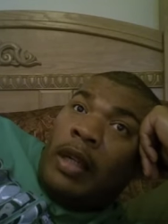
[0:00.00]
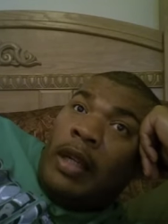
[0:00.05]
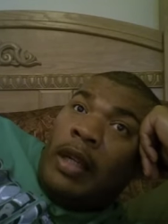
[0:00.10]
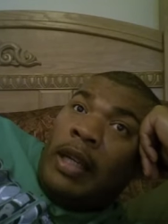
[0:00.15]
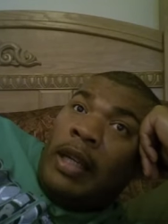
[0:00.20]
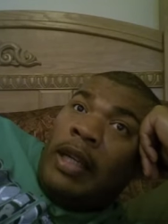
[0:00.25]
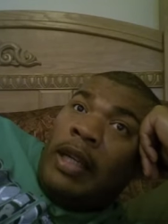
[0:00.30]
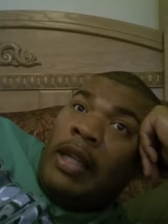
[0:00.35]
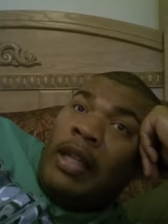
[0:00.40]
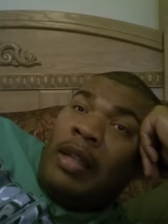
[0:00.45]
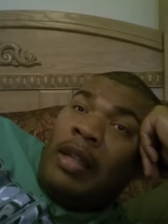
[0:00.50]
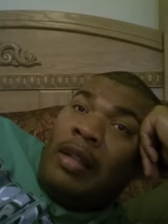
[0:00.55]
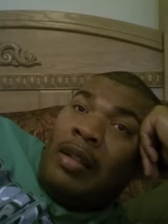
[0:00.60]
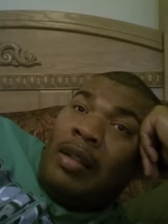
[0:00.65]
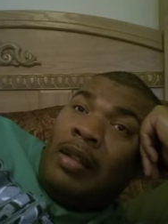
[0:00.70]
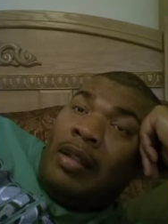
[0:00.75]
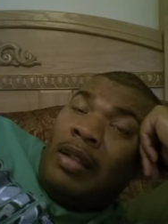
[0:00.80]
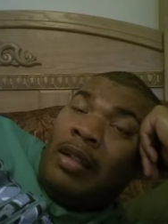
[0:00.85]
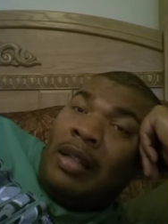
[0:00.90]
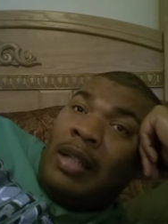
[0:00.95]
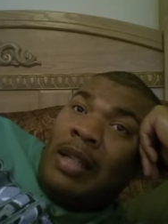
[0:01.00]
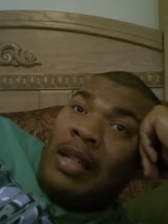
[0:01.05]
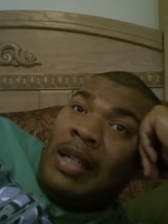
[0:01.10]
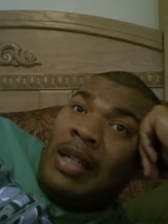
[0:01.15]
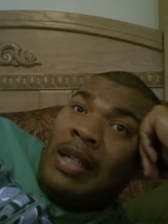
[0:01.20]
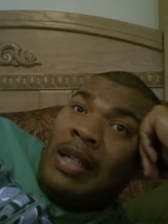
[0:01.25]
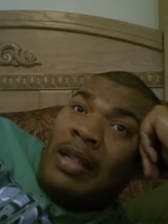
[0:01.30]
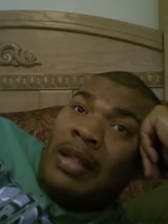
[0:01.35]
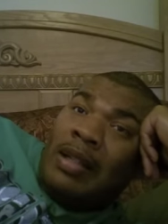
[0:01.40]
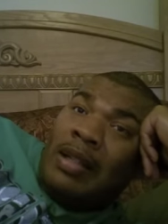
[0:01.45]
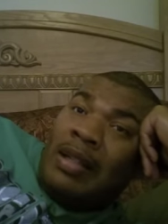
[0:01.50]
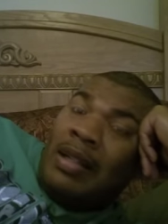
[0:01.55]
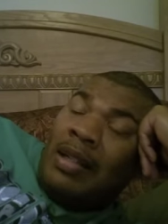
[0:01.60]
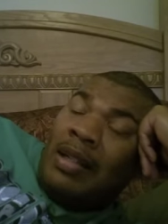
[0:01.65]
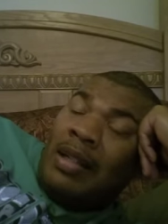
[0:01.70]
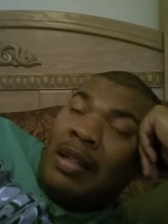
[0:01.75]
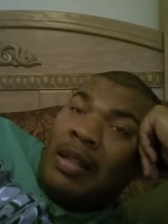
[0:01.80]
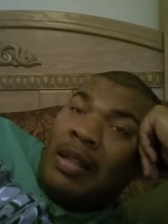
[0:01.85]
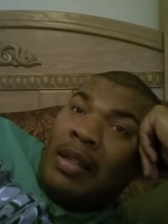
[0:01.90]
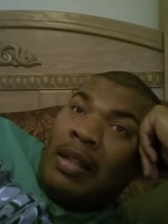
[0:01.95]
he he's
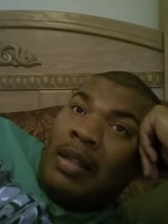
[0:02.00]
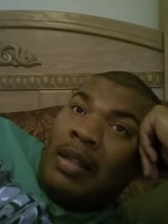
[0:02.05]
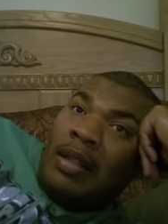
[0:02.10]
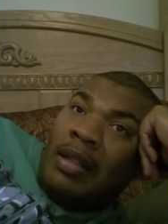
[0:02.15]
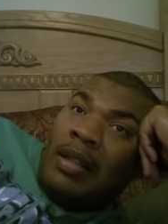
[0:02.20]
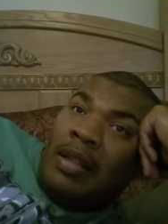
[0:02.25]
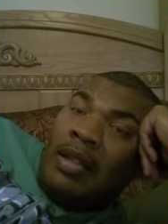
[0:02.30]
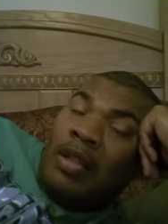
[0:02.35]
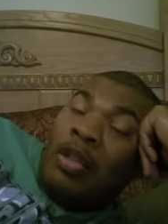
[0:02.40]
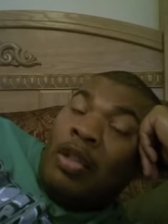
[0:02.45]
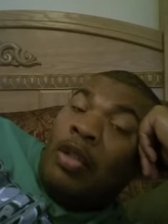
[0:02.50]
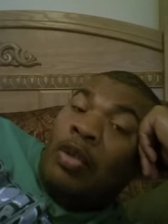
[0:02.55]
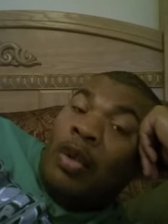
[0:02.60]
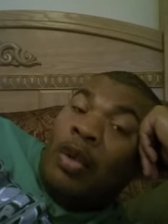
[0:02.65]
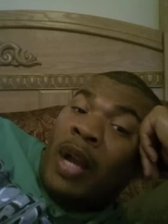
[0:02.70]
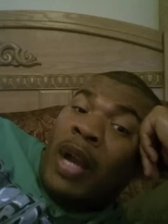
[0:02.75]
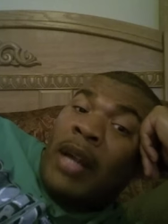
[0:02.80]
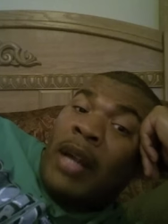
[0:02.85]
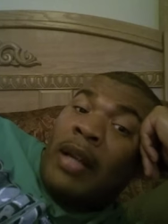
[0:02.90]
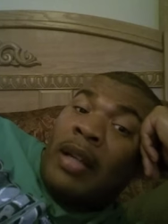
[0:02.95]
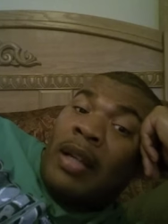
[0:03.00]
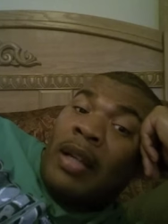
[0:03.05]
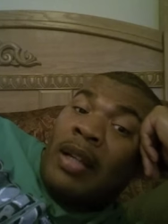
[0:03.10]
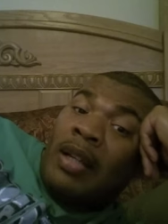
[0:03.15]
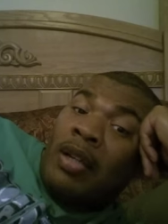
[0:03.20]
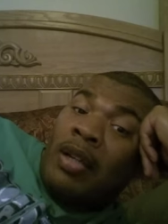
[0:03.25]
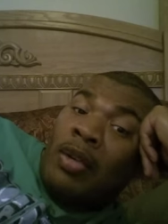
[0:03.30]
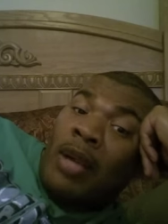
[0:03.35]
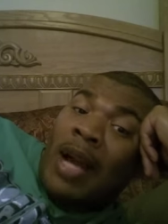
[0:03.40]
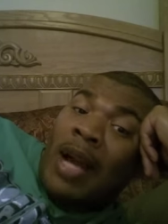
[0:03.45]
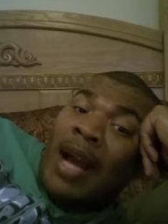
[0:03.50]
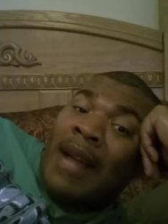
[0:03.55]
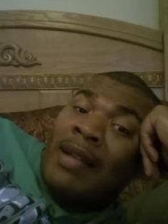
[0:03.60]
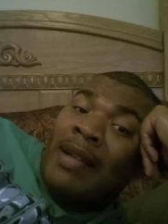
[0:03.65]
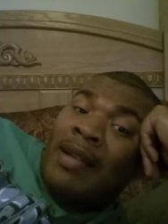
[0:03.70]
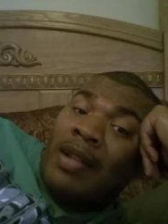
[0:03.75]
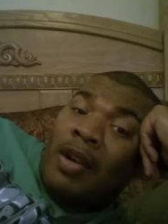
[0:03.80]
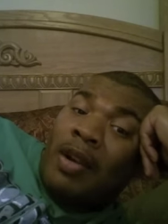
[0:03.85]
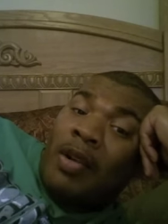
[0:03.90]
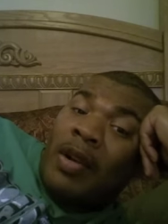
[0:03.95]
he's great, and you
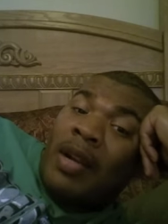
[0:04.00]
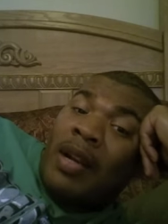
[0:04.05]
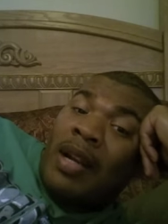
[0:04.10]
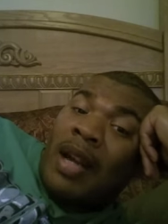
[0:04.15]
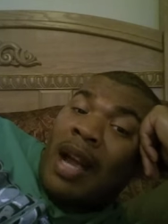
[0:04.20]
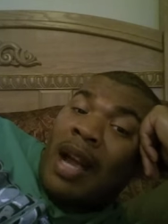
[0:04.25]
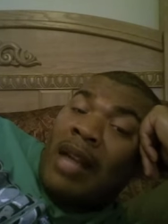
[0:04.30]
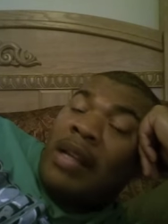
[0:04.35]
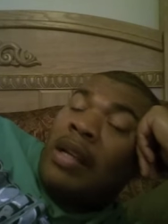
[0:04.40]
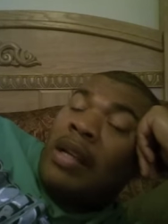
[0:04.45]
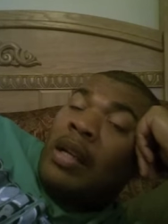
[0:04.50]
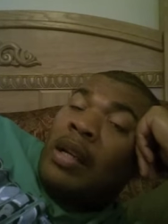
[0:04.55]
guys don't not